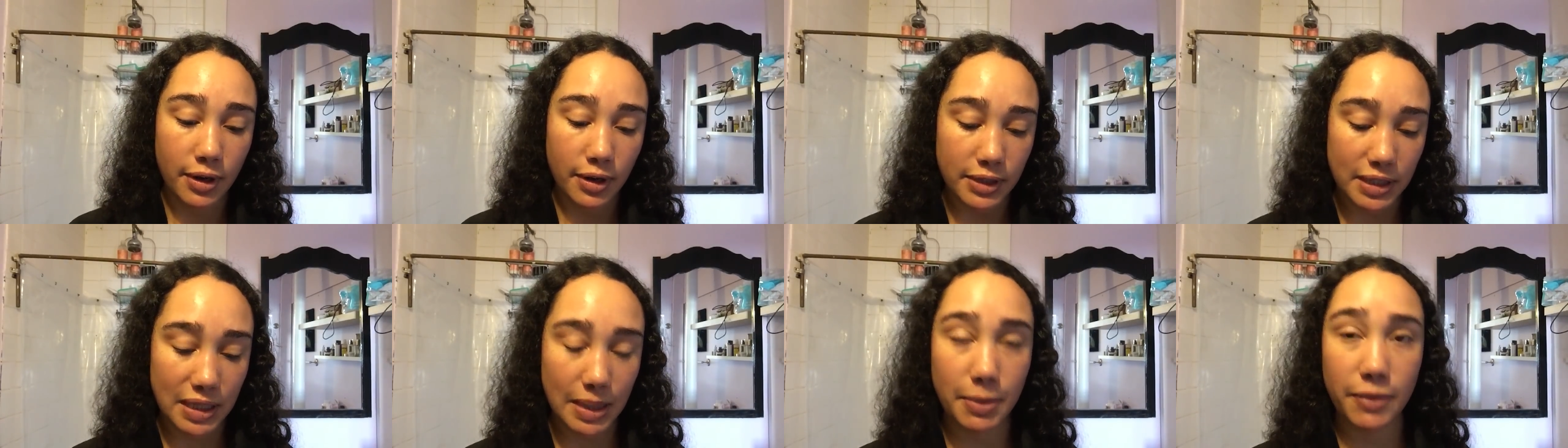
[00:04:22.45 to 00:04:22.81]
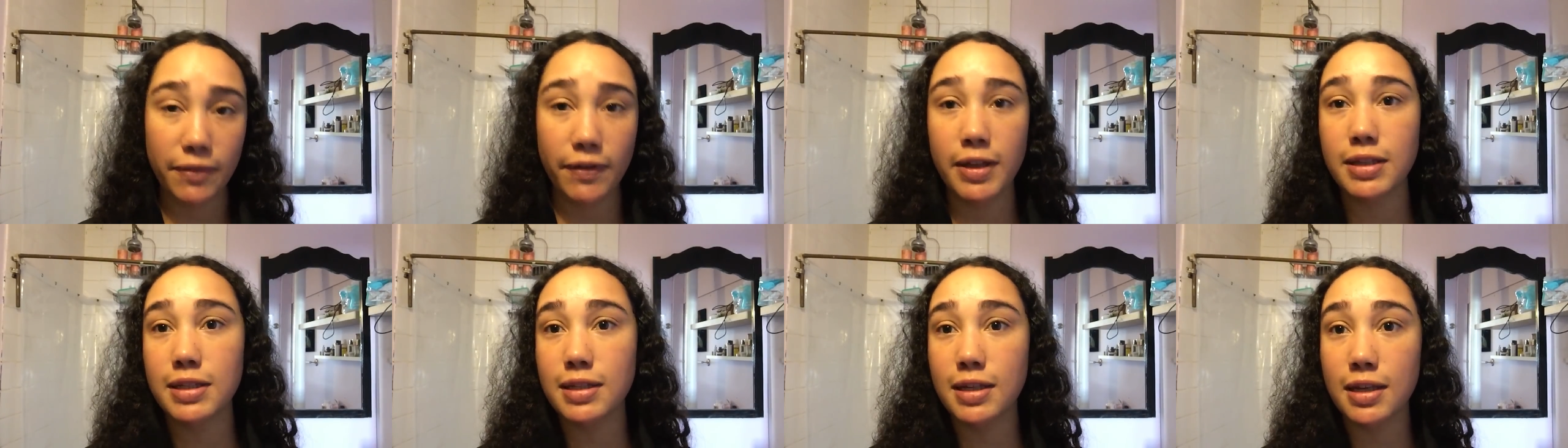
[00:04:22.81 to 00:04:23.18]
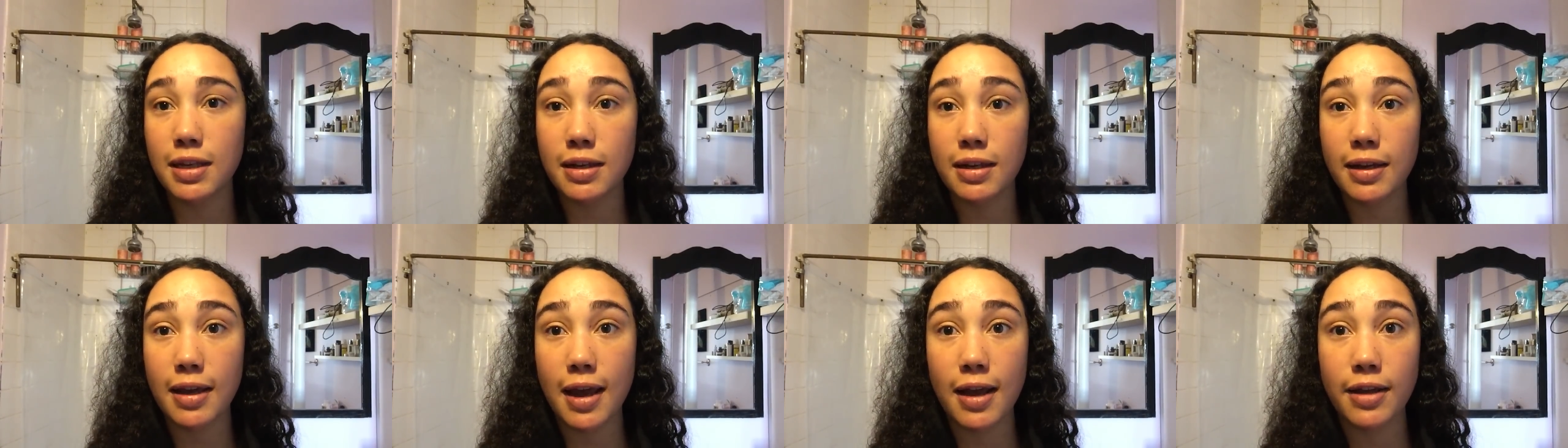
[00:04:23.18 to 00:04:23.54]
to prevent
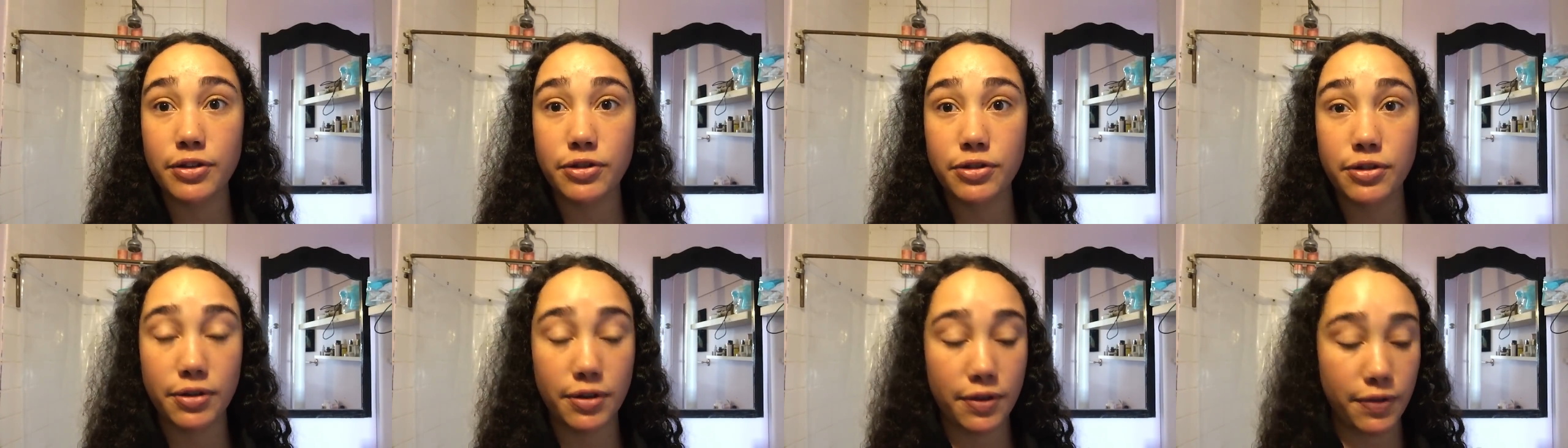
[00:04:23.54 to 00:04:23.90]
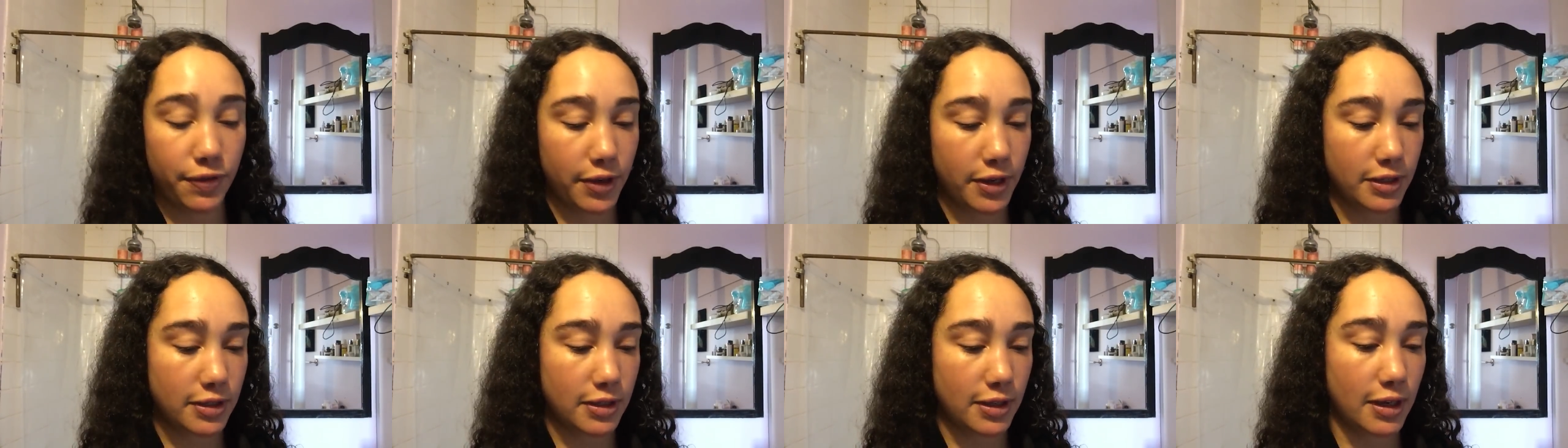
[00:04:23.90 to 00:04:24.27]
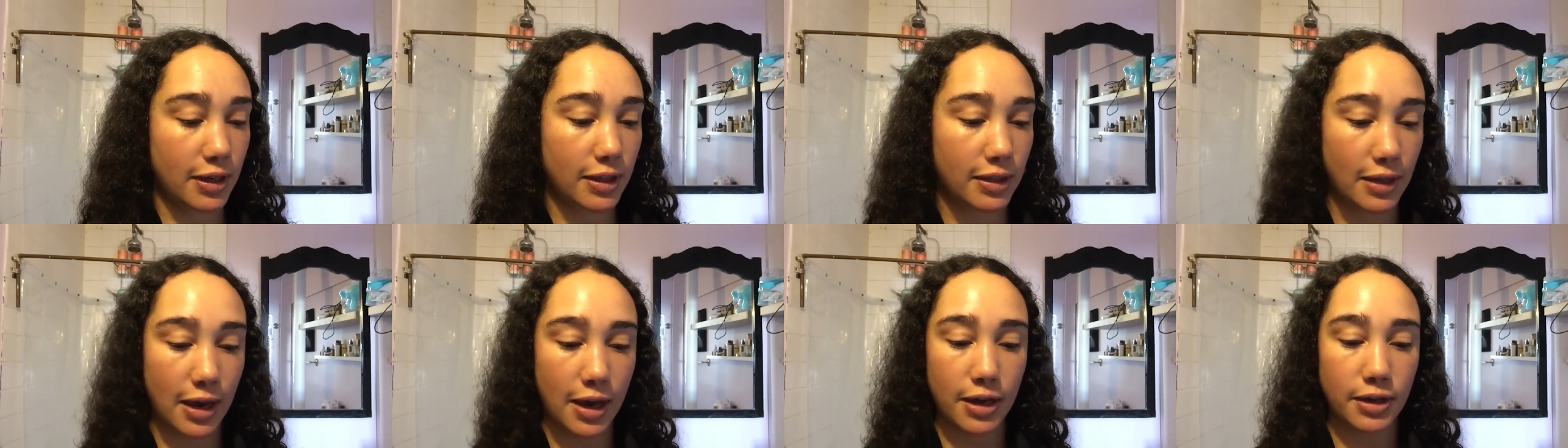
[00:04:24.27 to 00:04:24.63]
skin cancer and things
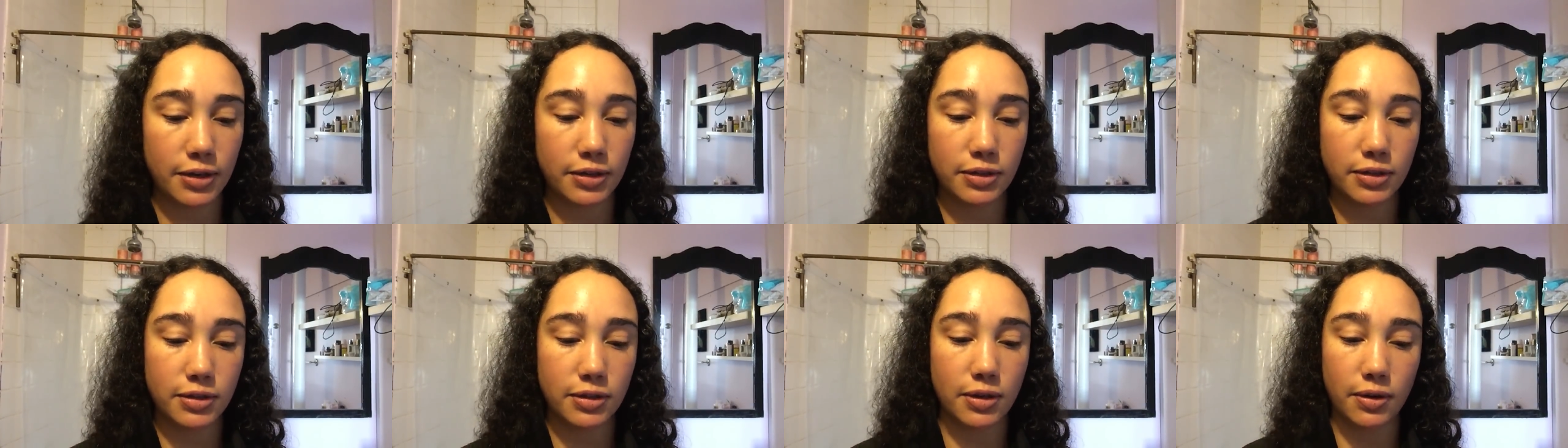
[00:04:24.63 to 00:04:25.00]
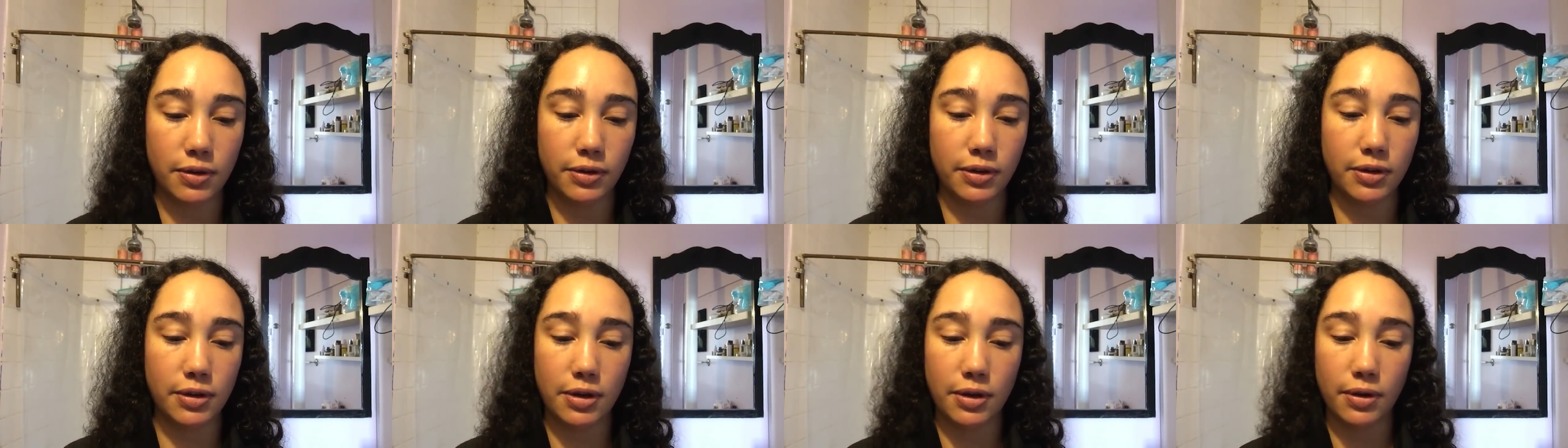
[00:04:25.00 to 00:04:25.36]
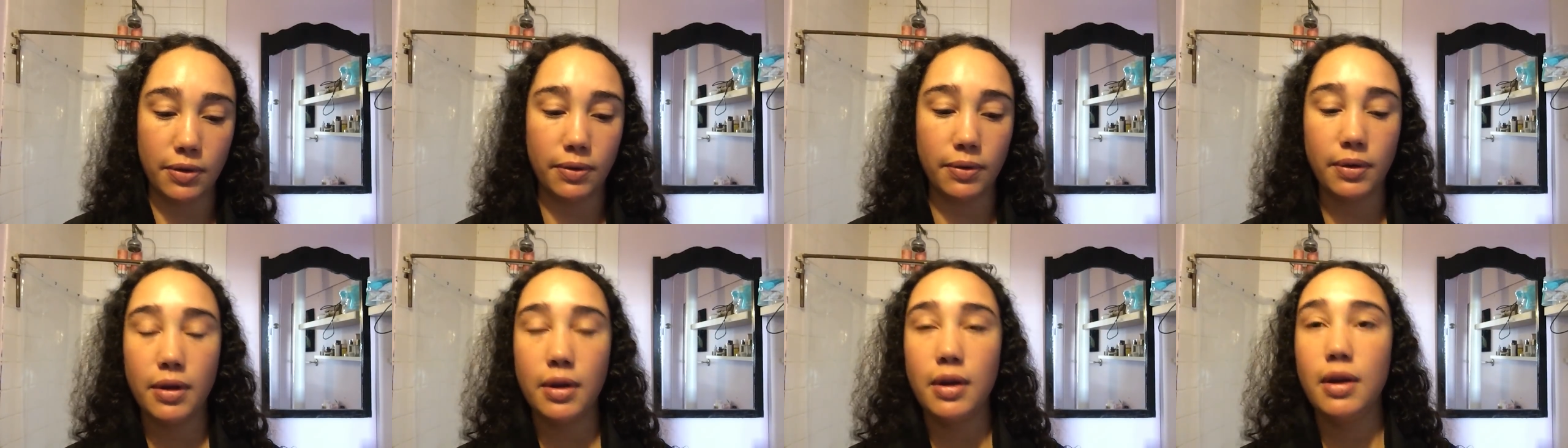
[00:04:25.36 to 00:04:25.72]
like that, so, you know,